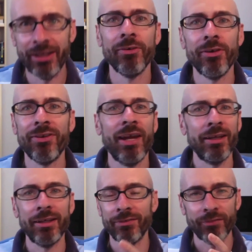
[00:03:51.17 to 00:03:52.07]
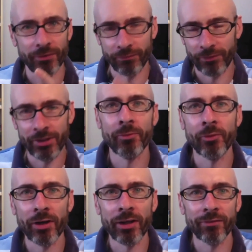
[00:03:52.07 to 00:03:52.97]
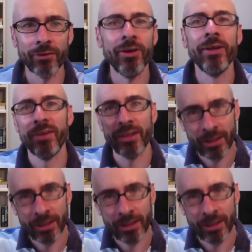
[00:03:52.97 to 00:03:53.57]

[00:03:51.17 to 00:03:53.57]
and they were attacking us for our freedom, or whatever it was,